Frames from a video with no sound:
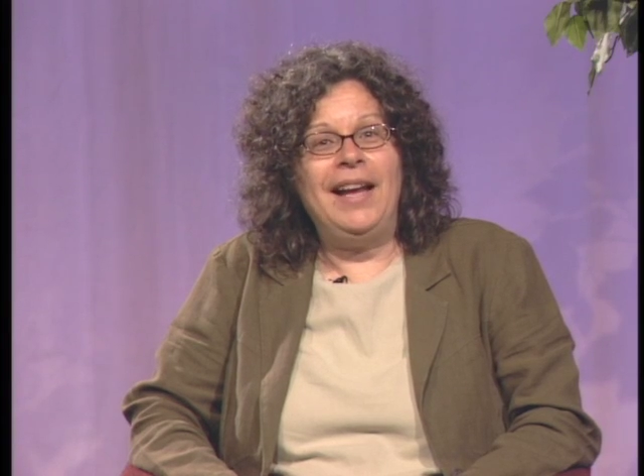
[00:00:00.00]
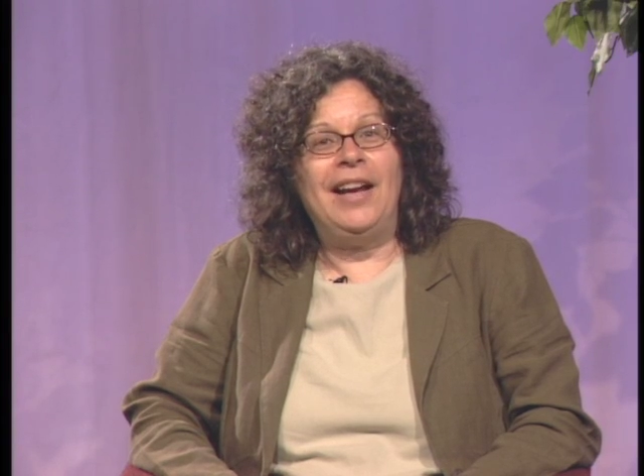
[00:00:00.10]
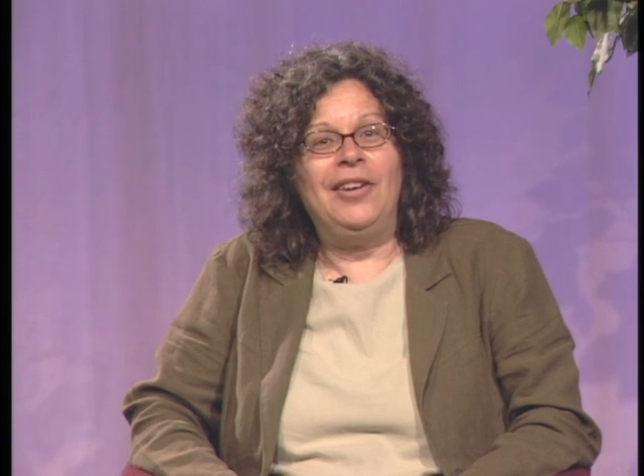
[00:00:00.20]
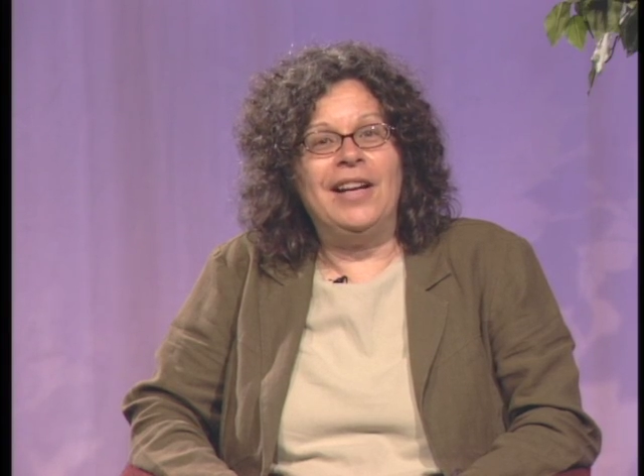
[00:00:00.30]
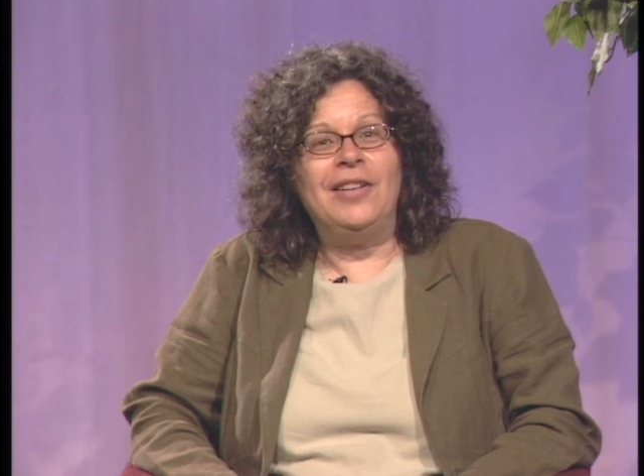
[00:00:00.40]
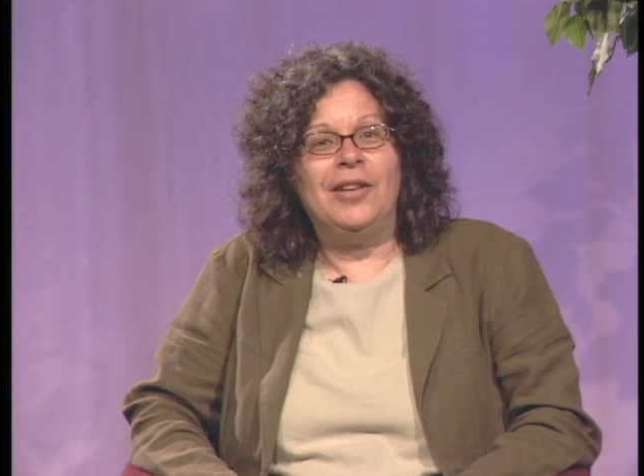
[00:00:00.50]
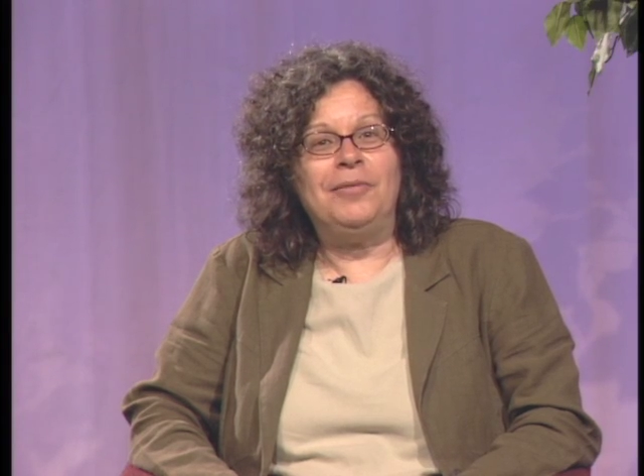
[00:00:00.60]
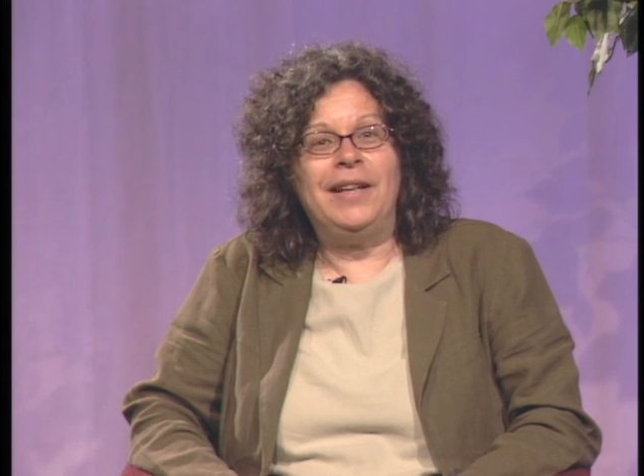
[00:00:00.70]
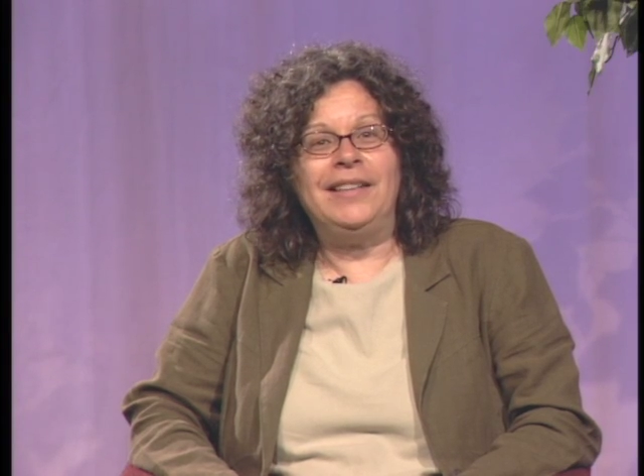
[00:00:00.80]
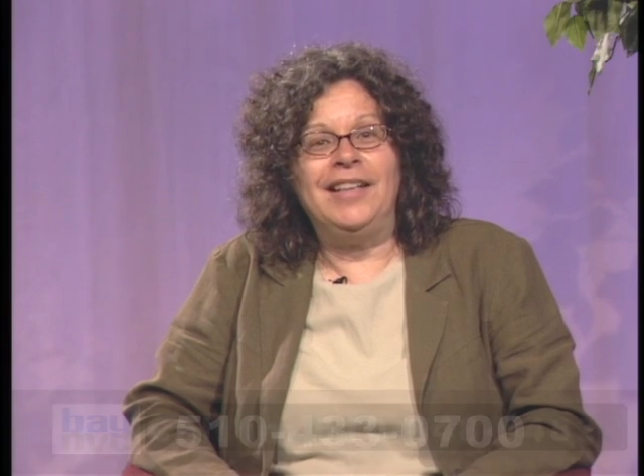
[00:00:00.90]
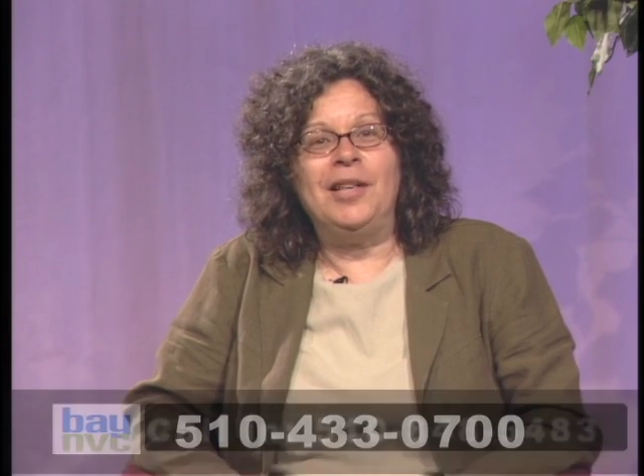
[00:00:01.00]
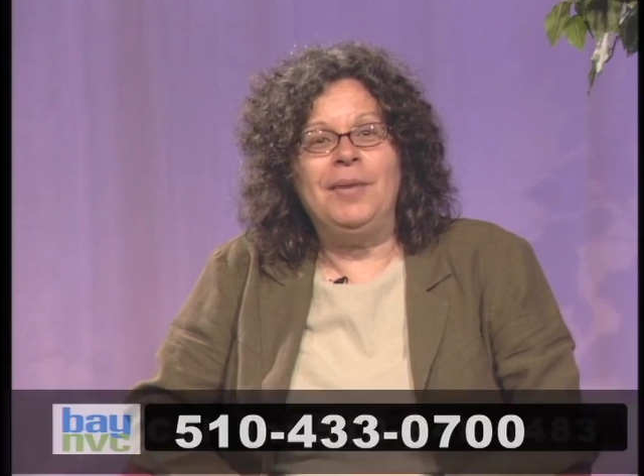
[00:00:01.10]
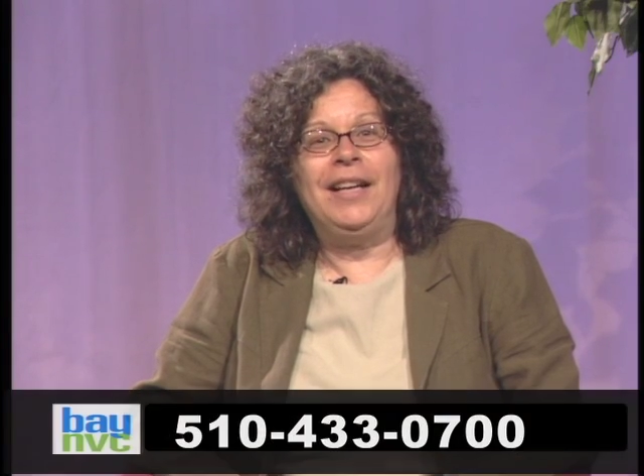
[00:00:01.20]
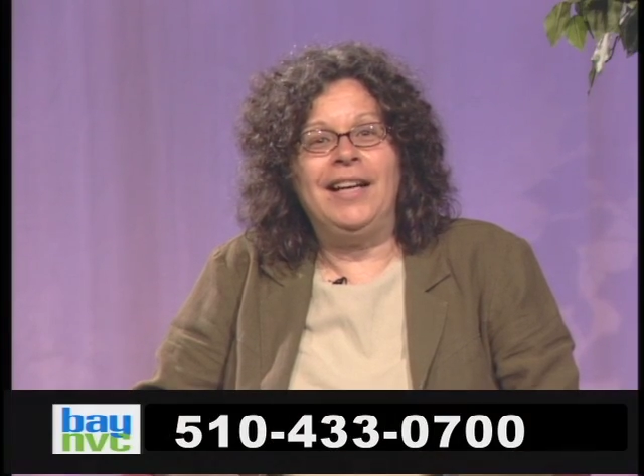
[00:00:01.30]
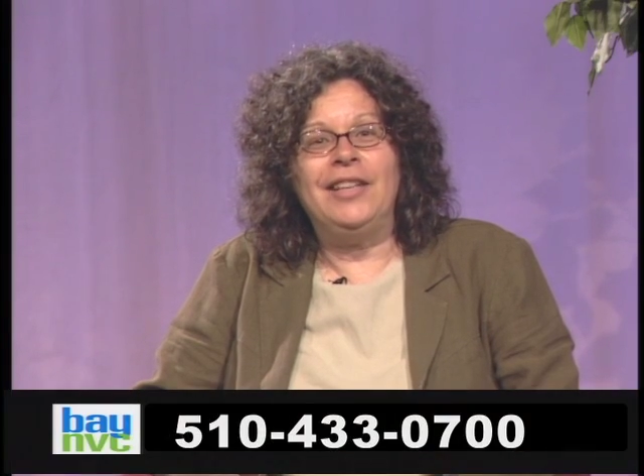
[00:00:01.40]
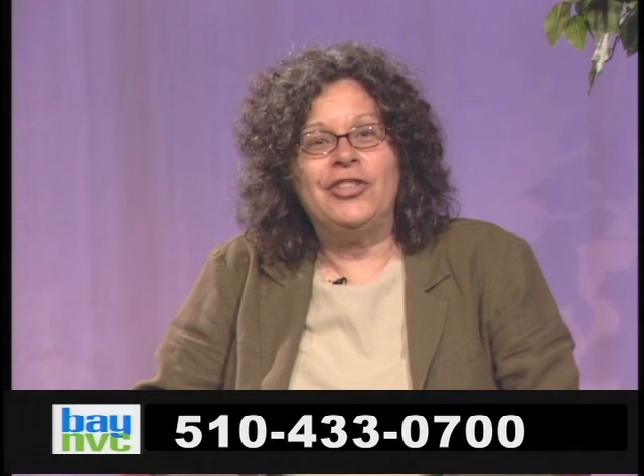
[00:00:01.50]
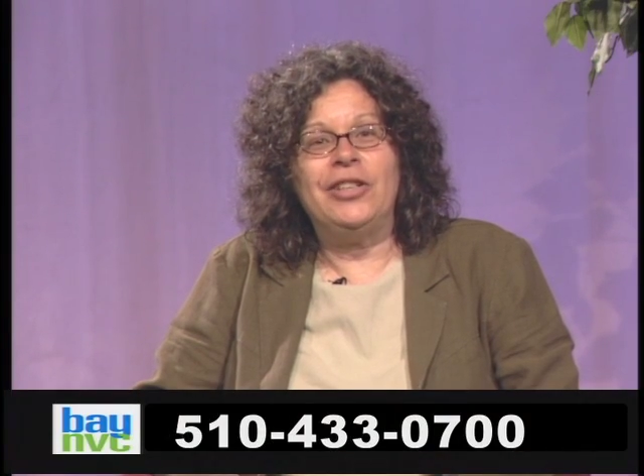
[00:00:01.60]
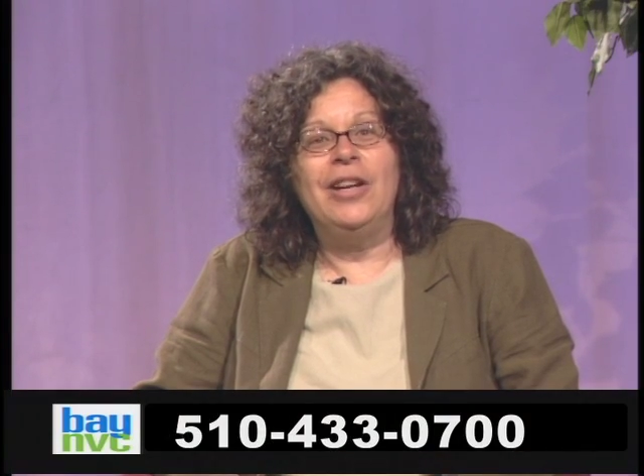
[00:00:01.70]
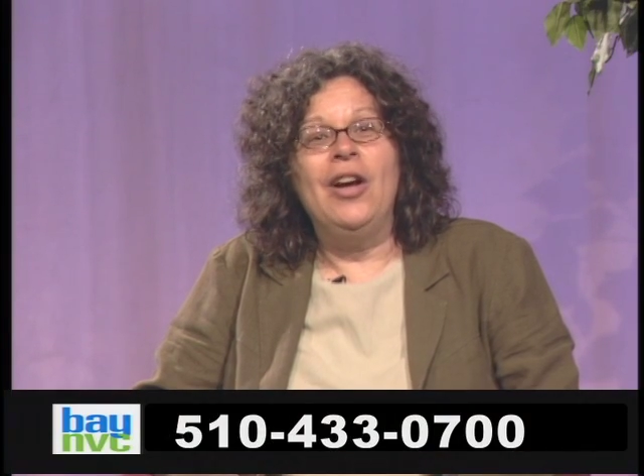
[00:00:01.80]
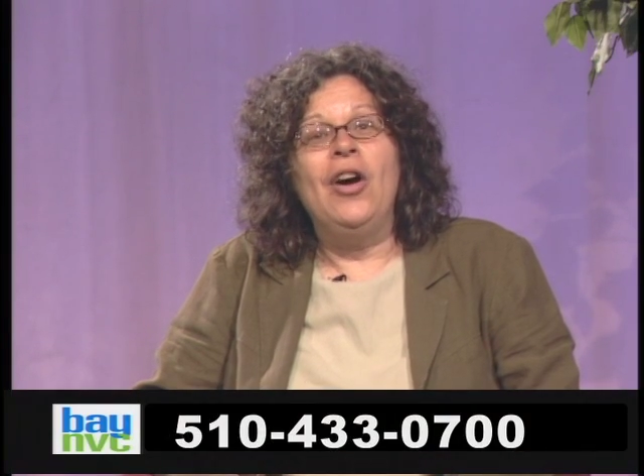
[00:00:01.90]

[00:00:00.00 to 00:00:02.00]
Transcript: Area Nonviolent Communication,